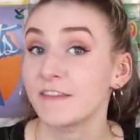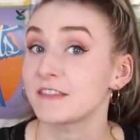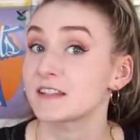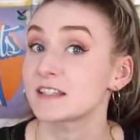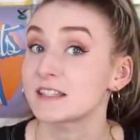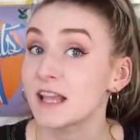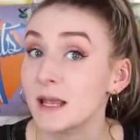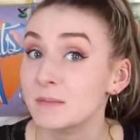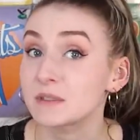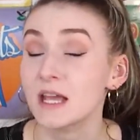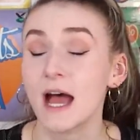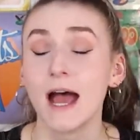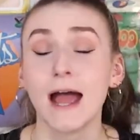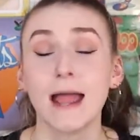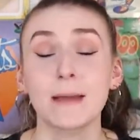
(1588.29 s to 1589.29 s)
at the same
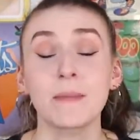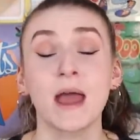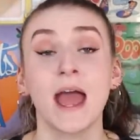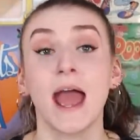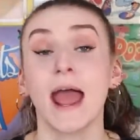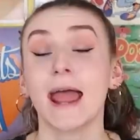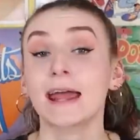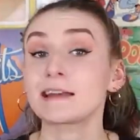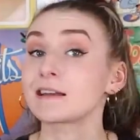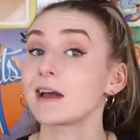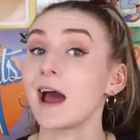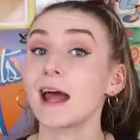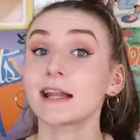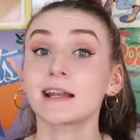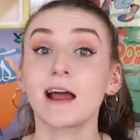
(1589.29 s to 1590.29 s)
time and
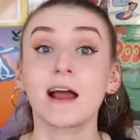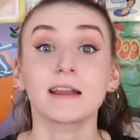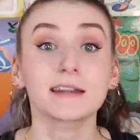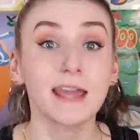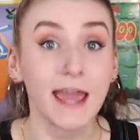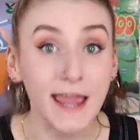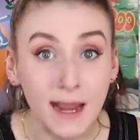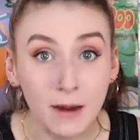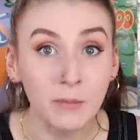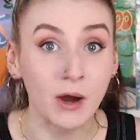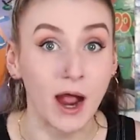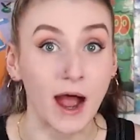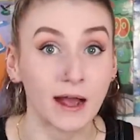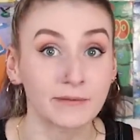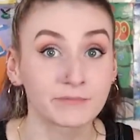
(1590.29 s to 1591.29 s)
got it on
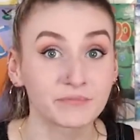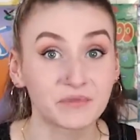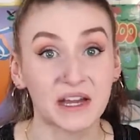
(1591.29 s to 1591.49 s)
camera.